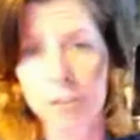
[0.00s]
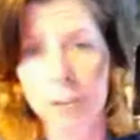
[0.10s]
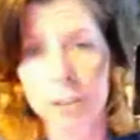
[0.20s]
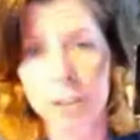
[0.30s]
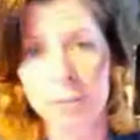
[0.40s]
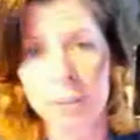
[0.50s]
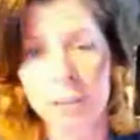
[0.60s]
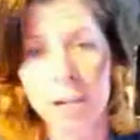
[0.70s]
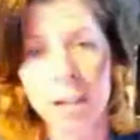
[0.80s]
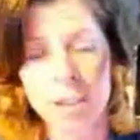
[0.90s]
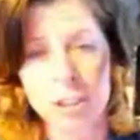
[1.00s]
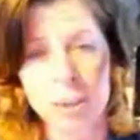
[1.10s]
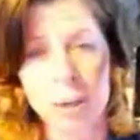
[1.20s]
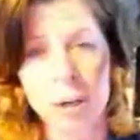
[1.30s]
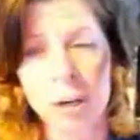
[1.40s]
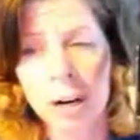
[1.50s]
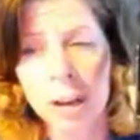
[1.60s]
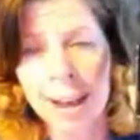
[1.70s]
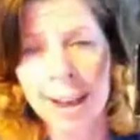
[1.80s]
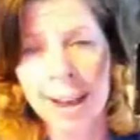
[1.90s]
service customer,
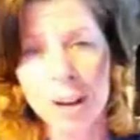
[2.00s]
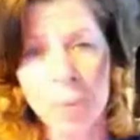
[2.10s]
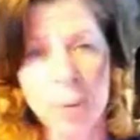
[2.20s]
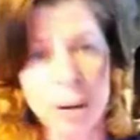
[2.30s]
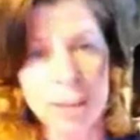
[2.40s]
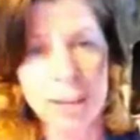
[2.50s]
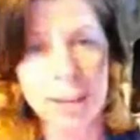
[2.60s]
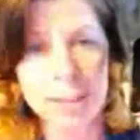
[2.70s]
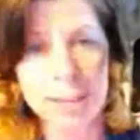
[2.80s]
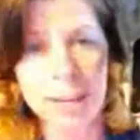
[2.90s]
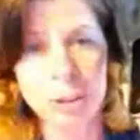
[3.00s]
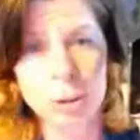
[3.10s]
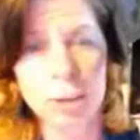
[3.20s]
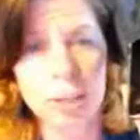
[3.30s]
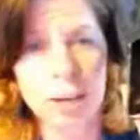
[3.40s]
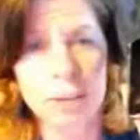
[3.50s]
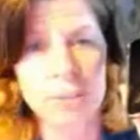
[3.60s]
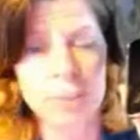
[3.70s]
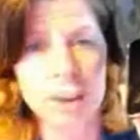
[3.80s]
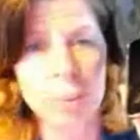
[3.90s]
and where they can take shortcuts,
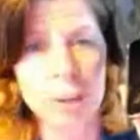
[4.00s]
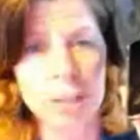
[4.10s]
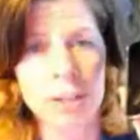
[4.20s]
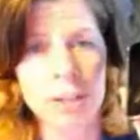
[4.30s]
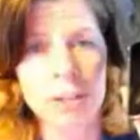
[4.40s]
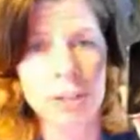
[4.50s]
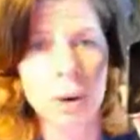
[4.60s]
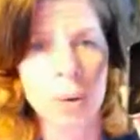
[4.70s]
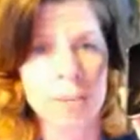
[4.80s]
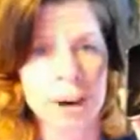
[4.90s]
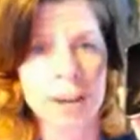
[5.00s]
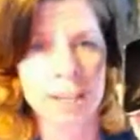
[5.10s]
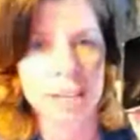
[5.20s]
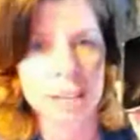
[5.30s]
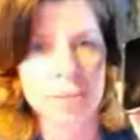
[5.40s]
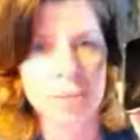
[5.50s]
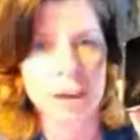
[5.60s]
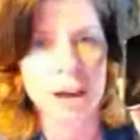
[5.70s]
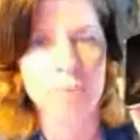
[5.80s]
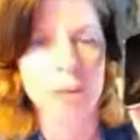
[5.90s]
they will. So if I give
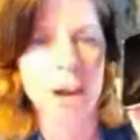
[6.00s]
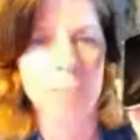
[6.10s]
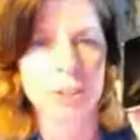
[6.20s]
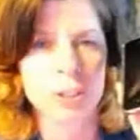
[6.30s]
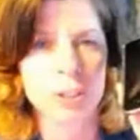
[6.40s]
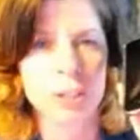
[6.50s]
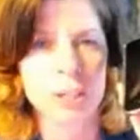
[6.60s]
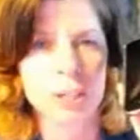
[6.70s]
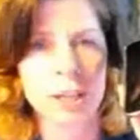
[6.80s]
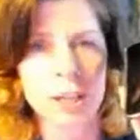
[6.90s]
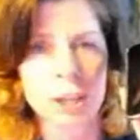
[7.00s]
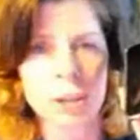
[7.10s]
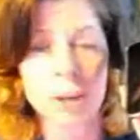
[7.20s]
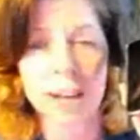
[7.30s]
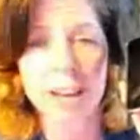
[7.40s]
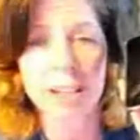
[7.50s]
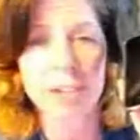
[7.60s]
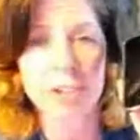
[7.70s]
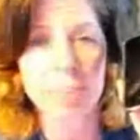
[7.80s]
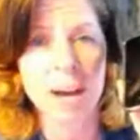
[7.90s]
them the opportunity to, hey, leave your
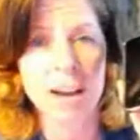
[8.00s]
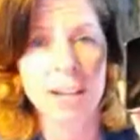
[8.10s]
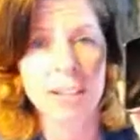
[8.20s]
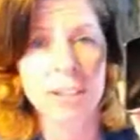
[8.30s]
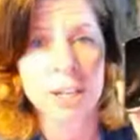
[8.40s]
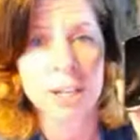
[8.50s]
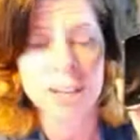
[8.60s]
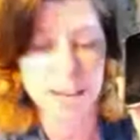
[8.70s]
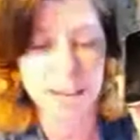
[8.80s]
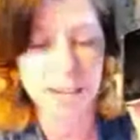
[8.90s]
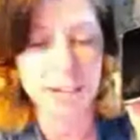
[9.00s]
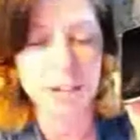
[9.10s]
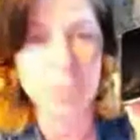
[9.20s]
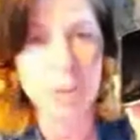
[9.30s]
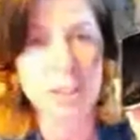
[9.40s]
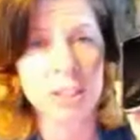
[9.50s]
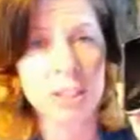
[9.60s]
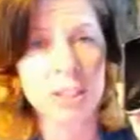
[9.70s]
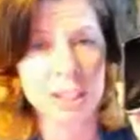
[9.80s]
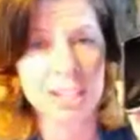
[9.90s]
package, you can't get in the building,
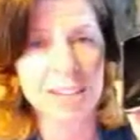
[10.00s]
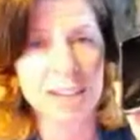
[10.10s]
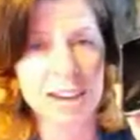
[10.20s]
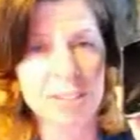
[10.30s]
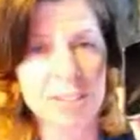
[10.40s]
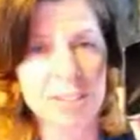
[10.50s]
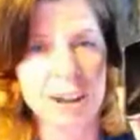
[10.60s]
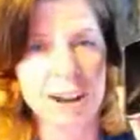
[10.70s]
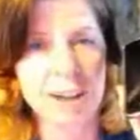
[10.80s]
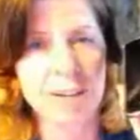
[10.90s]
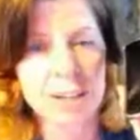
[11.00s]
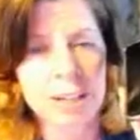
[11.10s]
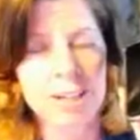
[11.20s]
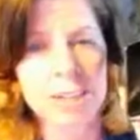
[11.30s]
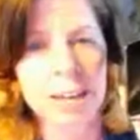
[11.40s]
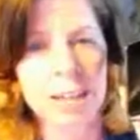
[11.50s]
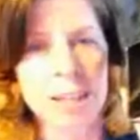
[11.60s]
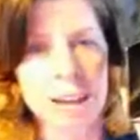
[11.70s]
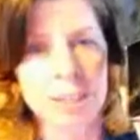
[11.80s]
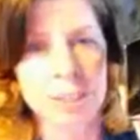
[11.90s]
they'll leave it outside and say they
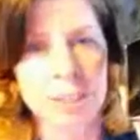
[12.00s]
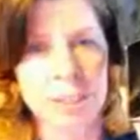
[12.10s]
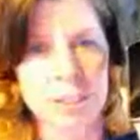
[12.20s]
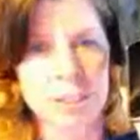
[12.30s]
left it.